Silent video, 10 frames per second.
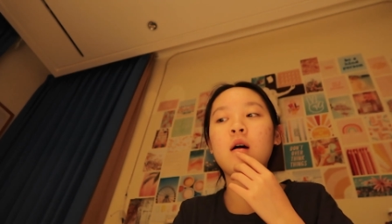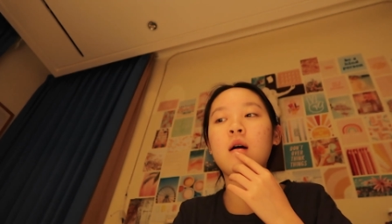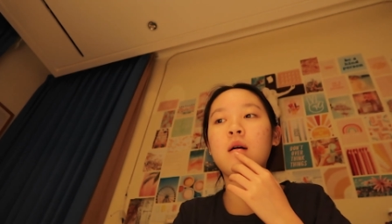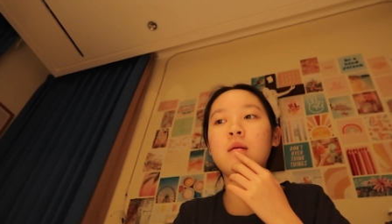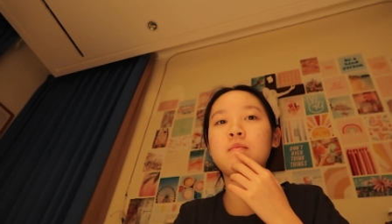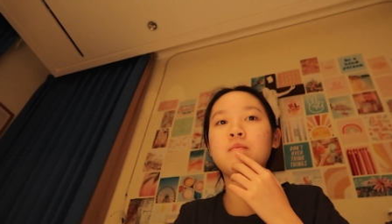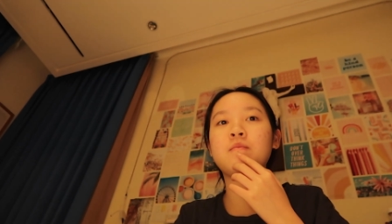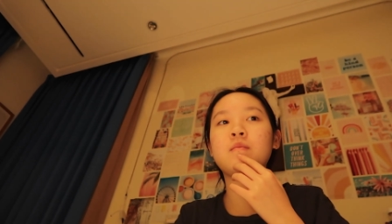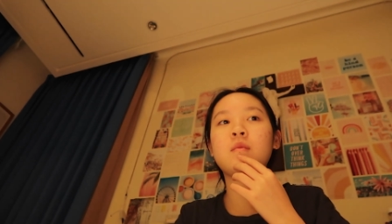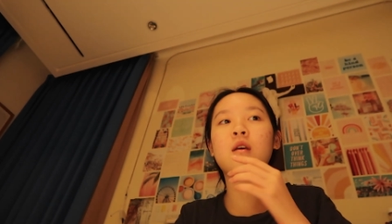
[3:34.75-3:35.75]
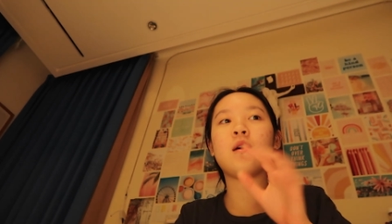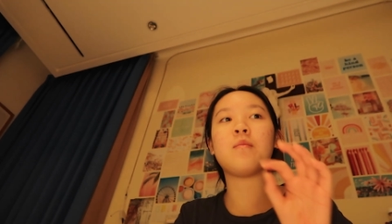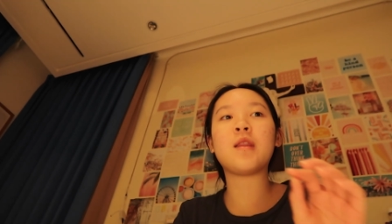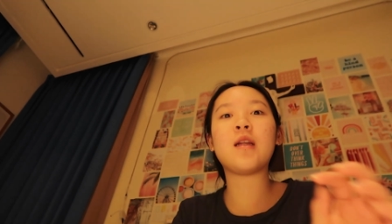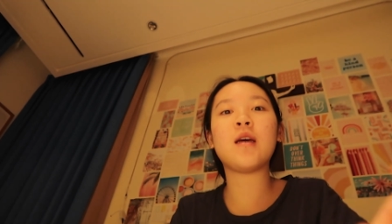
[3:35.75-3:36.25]
Um,
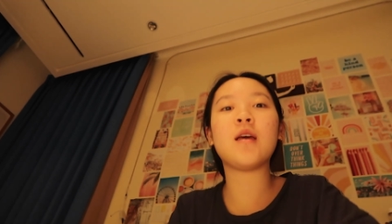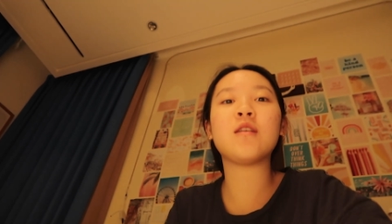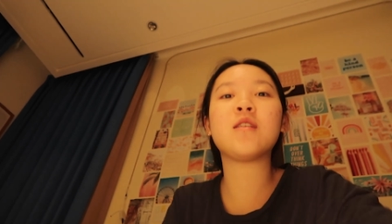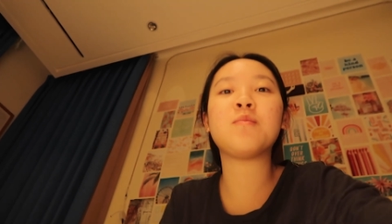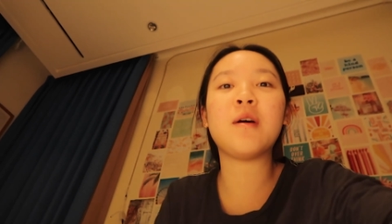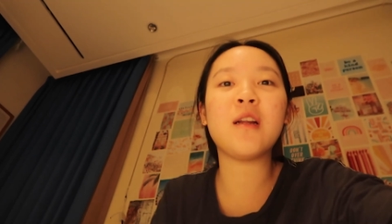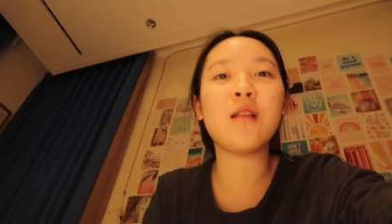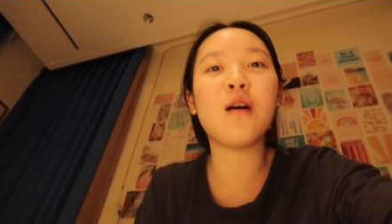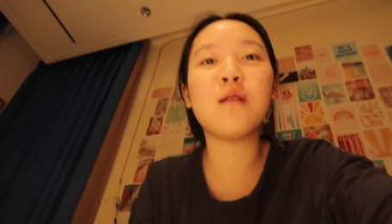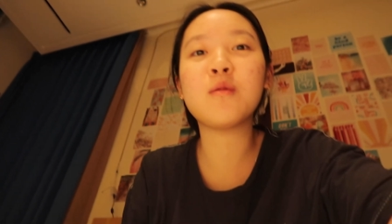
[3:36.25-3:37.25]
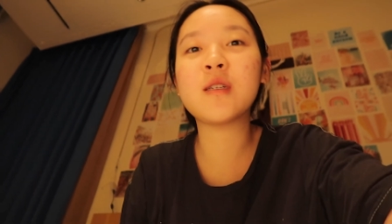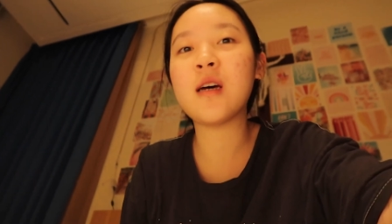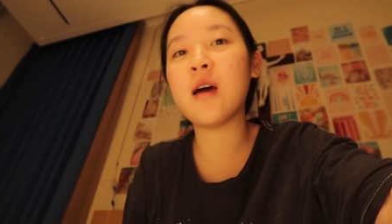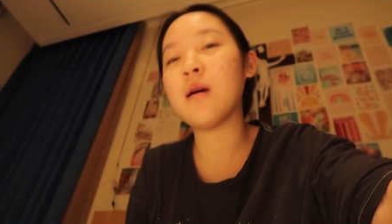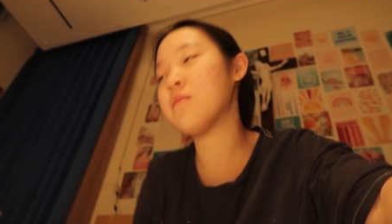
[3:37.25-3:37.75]
but then I spent a lot more
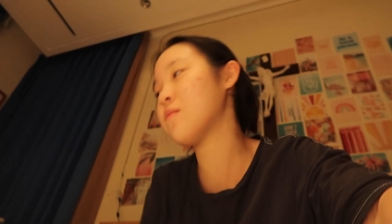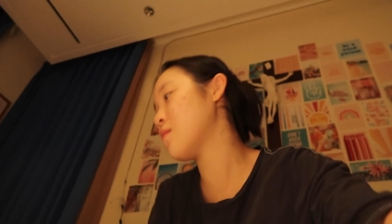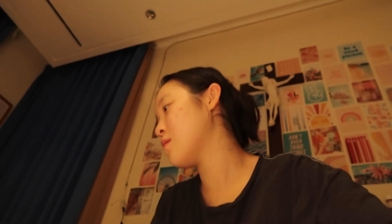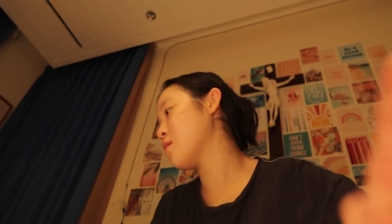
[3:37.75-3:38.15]
time